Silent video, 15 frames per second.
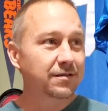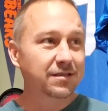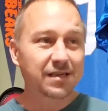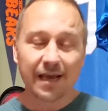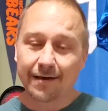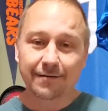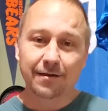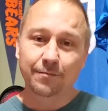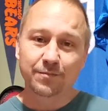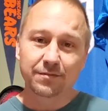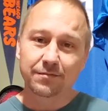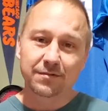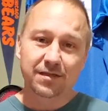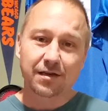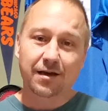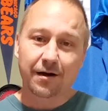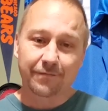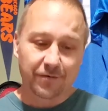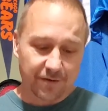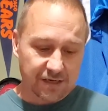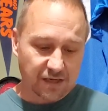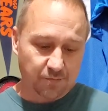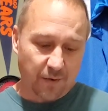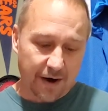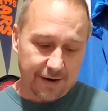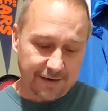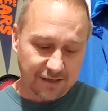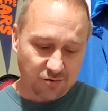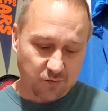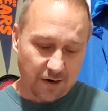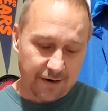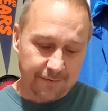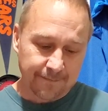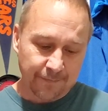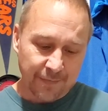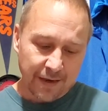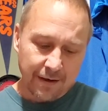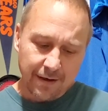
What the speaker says: take them to cover the spread as well.